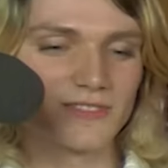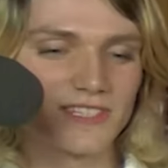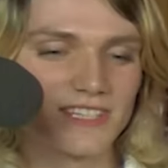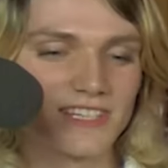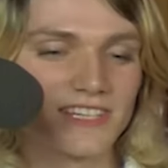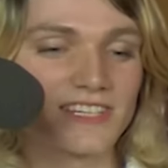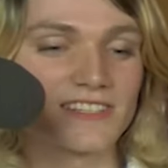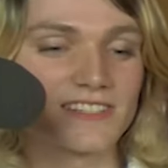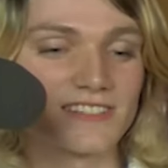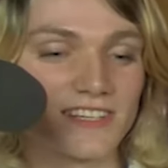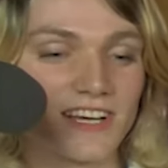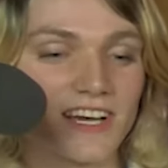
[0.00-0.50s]
like
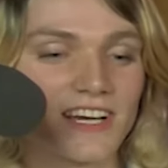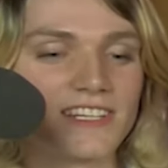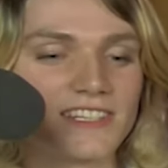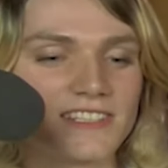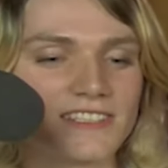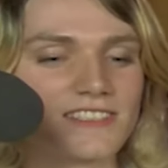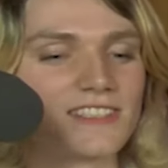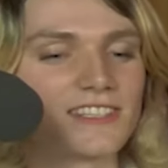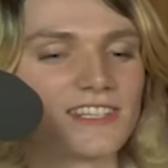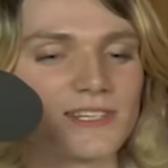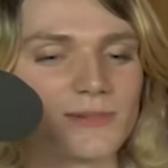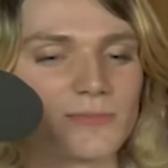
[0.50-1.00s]

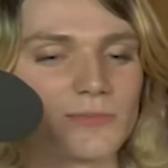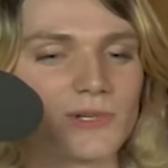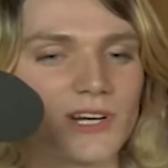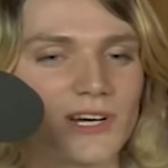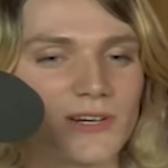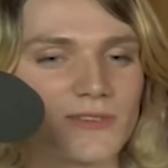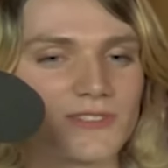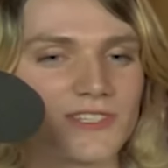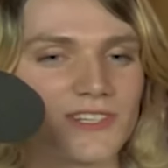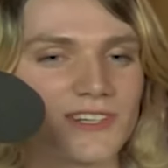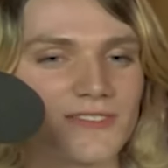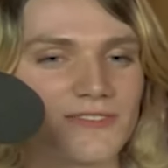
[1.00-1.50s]
excited to like put
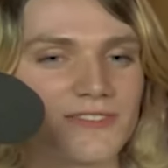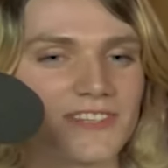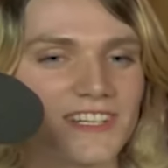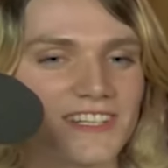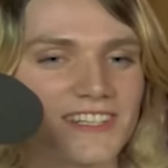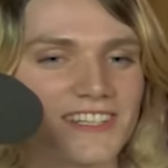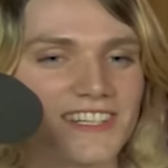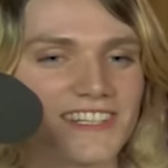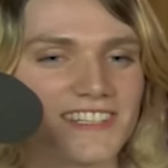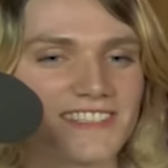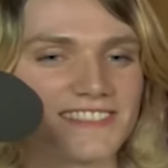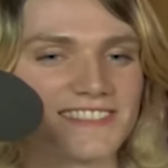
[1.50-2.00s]
out stuff, and then
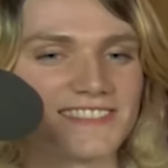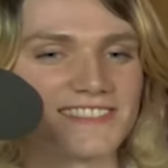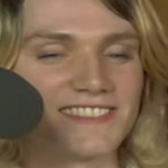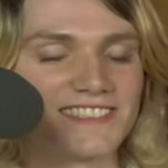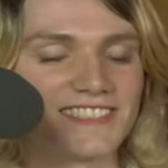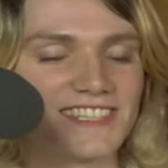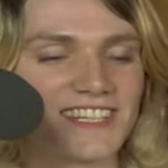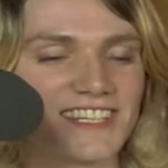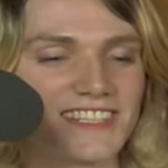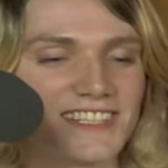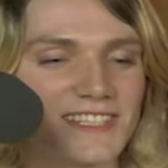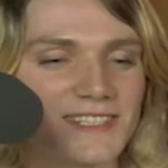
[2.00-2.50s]
like
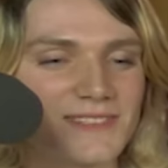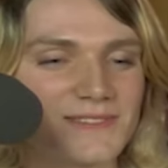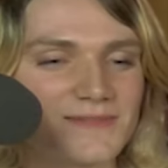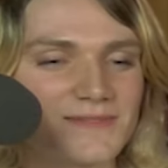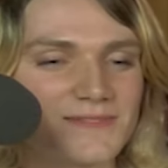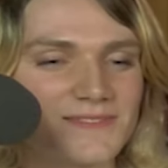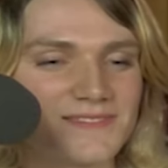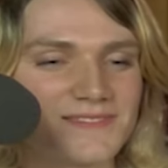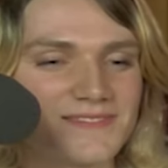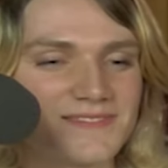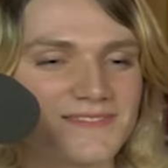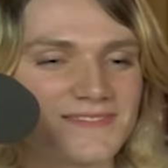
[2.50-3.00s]
kind of like
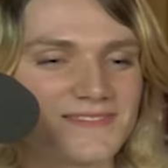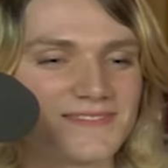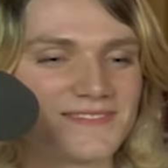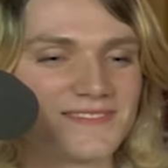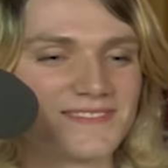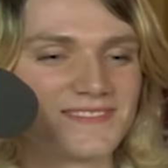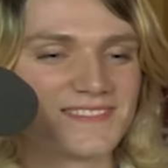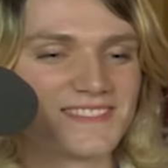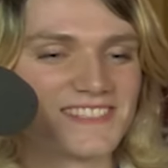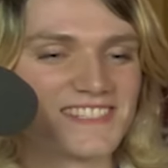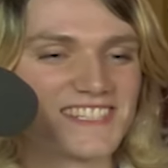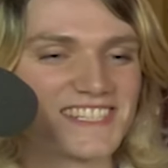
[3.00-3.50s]

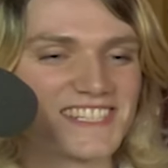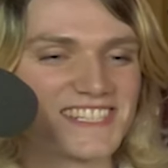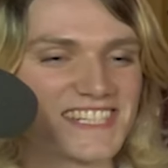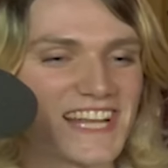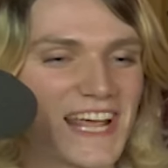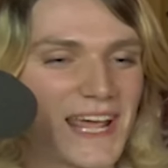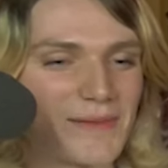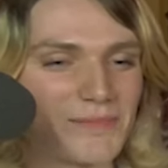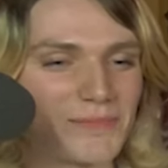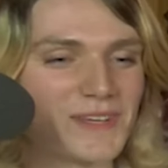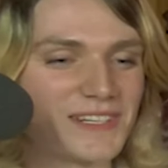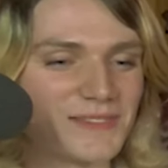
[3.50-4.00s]

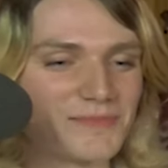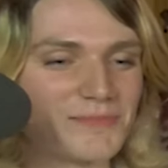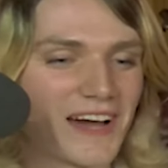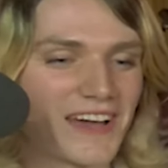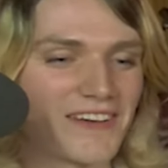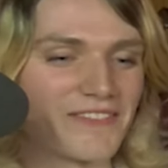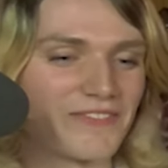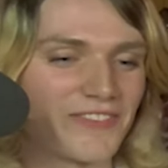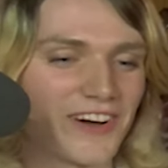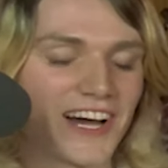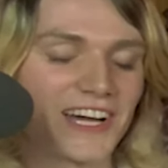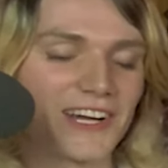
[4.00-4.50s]
stamping my
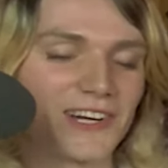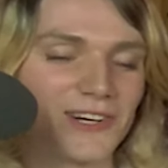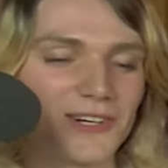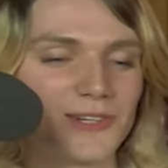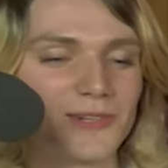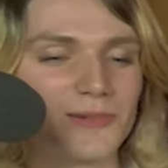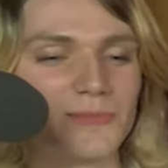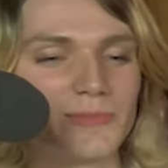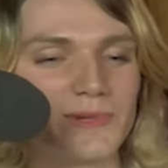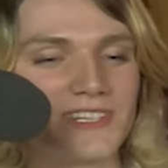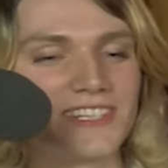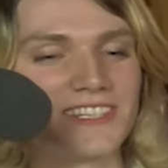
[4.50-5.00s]
fire
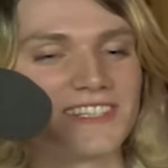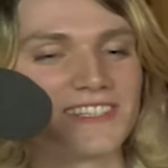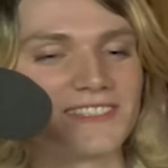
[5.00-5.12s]
a bit.